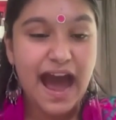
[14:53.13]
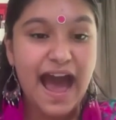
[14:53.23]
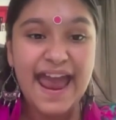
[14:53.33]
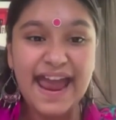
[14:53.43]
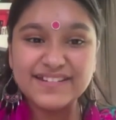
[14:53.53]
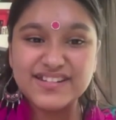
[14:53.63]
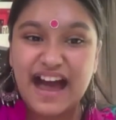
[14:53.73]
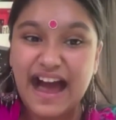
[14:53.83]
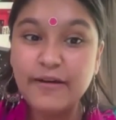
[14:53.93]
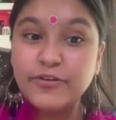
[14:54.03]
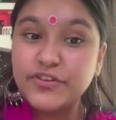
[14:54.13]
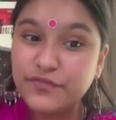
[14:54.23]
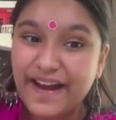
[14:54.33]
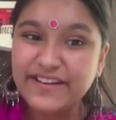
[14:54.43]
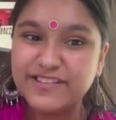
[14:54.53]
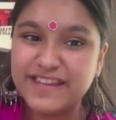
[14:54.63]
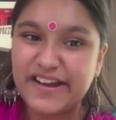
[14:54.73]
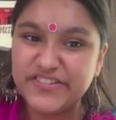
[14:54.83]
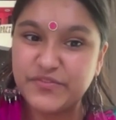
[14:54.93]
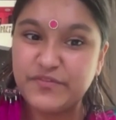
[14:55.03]
and I was fine with it.
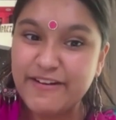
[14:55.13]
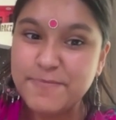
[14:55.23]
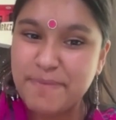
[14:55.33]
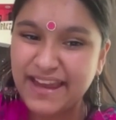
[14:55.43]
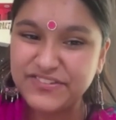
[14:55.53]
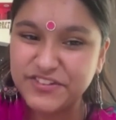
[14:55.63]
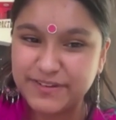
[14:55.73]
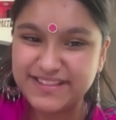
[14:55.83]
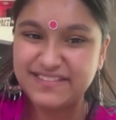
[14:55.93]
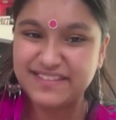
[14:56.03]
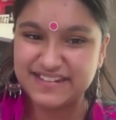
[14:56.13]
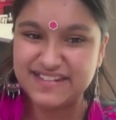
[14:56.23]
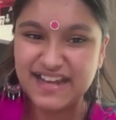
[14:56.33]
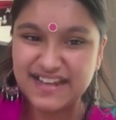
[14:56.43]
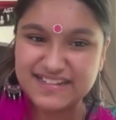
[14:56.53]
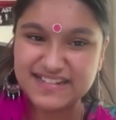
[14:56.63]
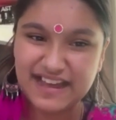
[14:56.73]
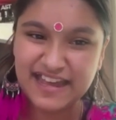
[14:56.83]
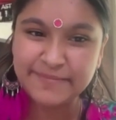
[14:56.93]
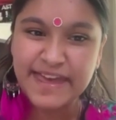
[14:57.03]
I was very patient with it the entire
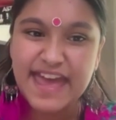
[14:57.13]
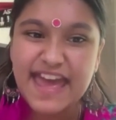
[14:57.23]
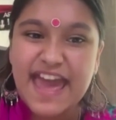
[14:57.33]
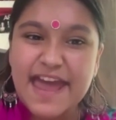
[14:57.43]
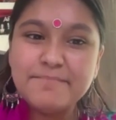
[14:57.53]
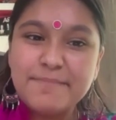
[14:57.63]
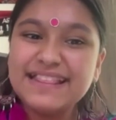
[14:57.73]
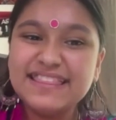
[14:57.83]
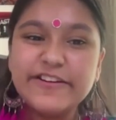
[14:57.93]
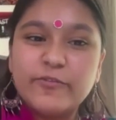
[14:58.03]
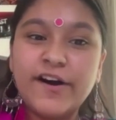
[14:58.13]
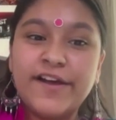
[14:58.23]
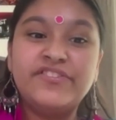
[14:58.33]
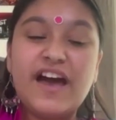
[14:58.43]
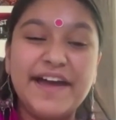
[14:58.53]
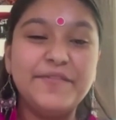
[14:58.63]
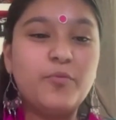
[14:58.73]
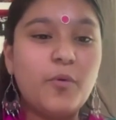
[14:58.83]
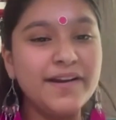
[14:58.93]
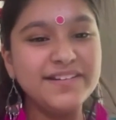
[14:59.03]
time. And main thing was I
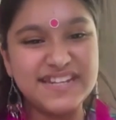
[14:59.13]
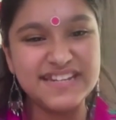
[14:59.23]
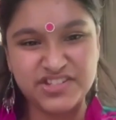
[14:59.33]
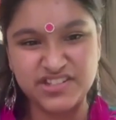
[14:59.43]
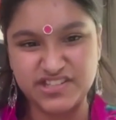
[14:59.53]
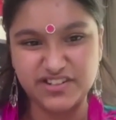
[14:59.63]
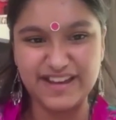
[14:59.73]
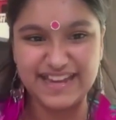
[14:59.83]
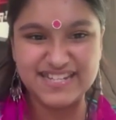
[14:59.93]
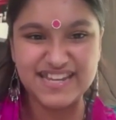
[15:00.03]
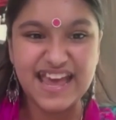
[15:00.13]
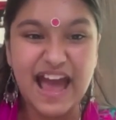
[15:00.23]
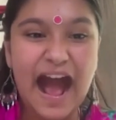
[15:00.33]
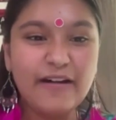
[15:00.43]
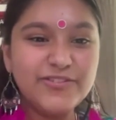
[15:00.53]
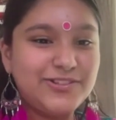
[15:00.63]
wanted to do it. I was